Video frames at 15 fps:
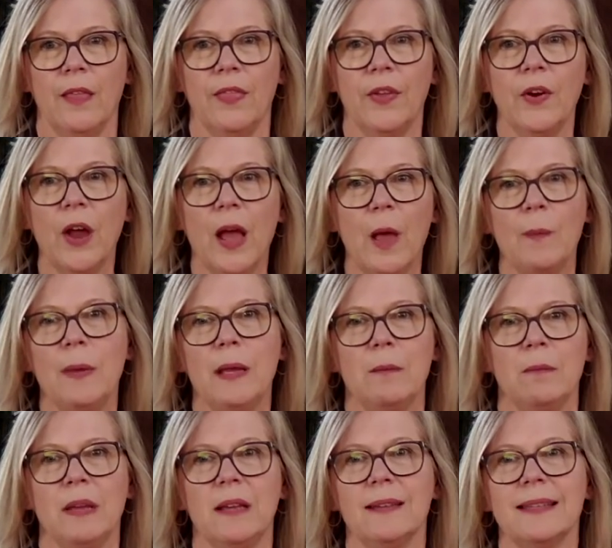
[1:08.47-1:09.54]
they're helping
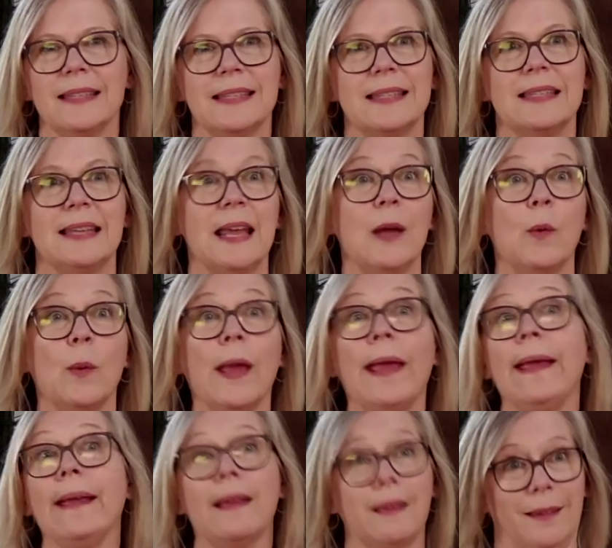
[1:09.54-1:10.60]
me to stay
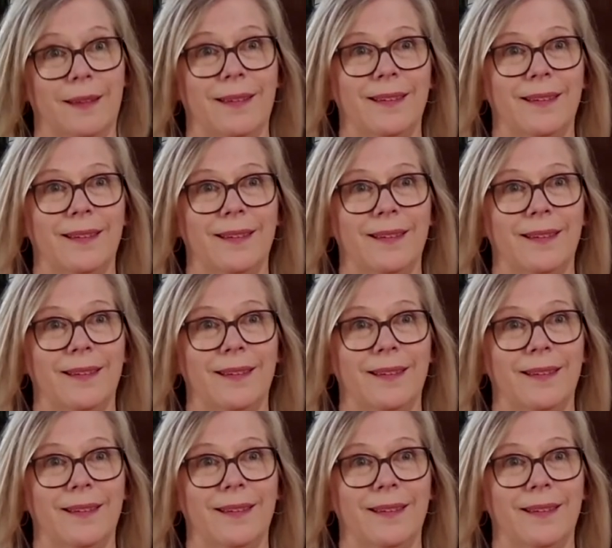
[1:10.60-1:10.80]
awake